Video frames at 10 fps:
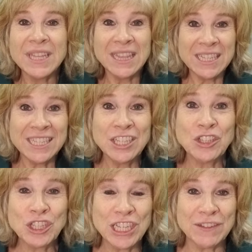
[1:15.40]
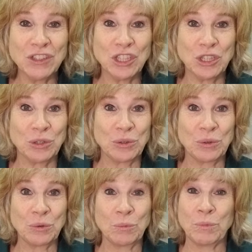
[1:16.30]
the teacher
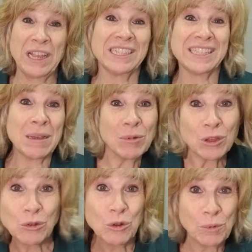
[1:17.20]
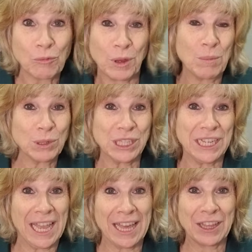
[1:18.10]
they assemble a group of people
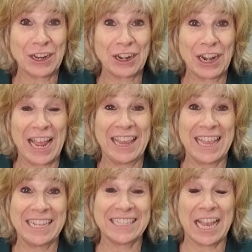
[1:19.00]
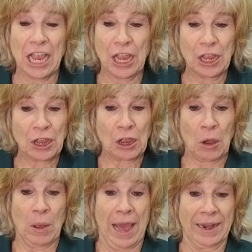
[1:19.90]
together and they say,
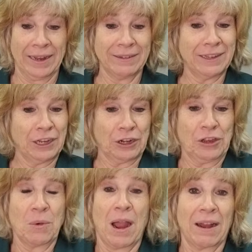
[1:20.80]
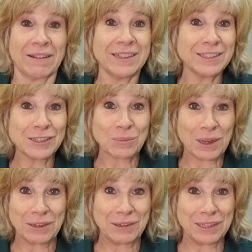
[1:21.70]
go at it. Here you are. This is
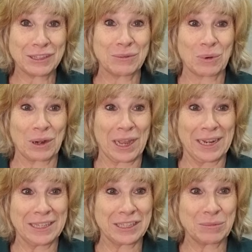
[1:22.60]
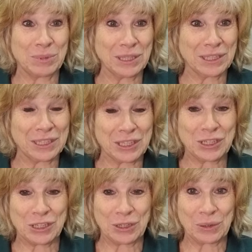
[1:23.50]
what you need to work on and to build and to
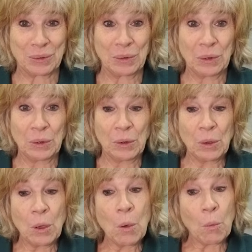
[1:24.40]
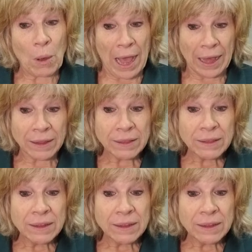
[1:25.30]
do. Well,